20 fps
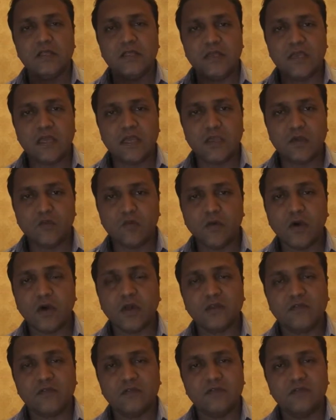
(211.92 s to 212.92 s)
the
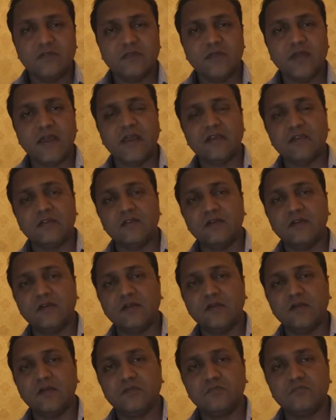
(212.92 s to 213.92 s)
work that
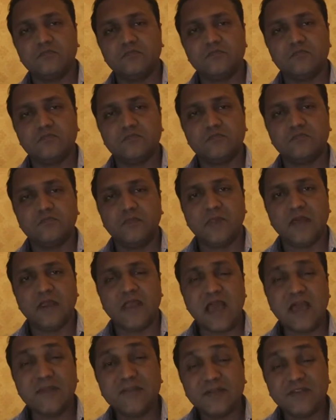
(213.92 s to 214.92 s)

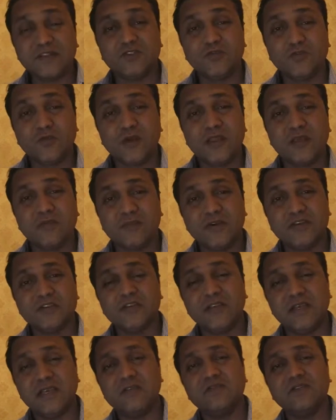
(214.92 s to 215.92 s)
happens when a
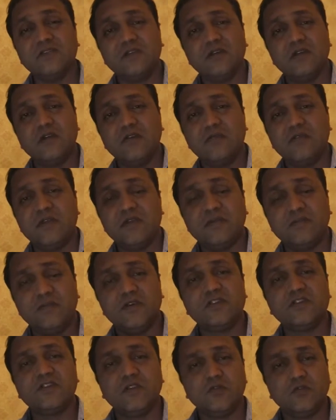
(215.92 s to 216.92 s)
person leaves. When a
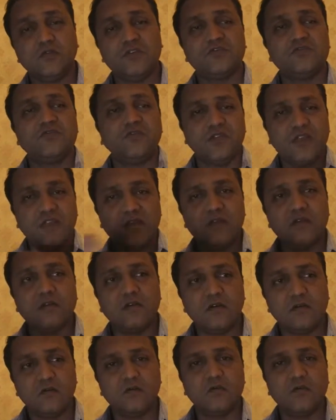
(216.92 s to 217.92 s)
person who is trained
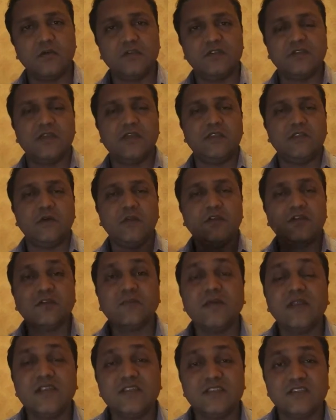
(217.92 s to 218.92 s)
or who is
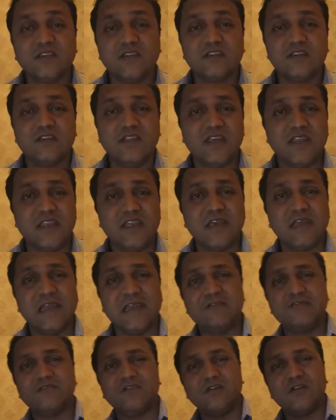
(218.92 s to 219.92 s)
knowledgeable in a certain area
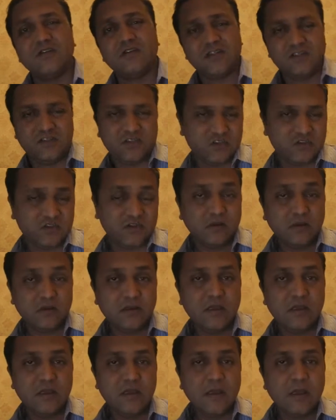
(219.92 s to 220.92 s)
leaves an organization.
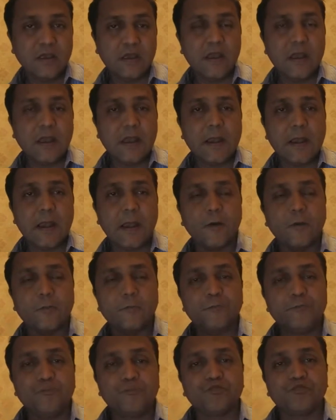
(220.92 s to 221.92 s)
Now,
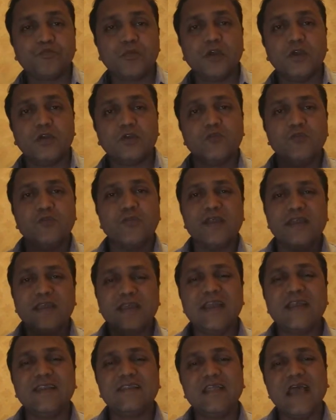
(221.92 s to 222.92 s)
to
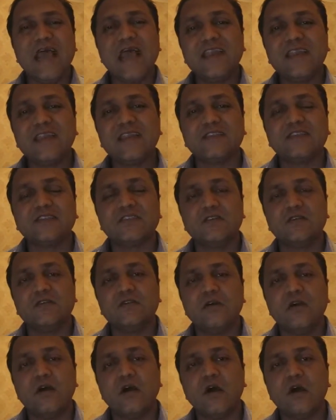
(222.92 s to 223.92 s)
mitigate that risk
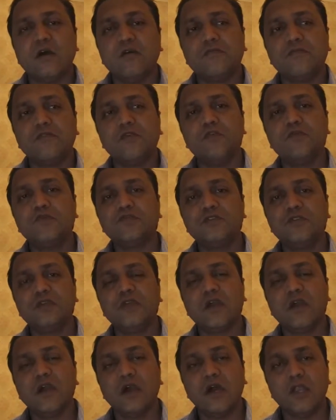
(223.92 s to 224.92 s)
of
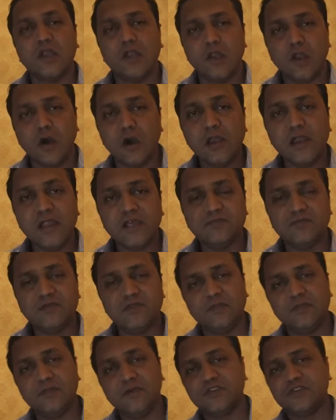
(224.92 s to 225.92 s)
losing a knowledge when
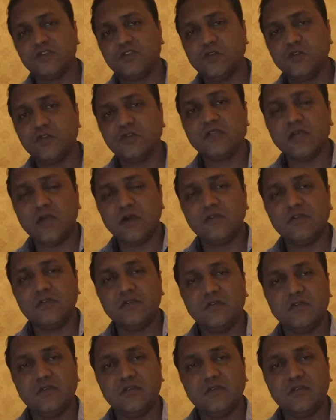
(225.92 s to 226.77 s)
the person goes out,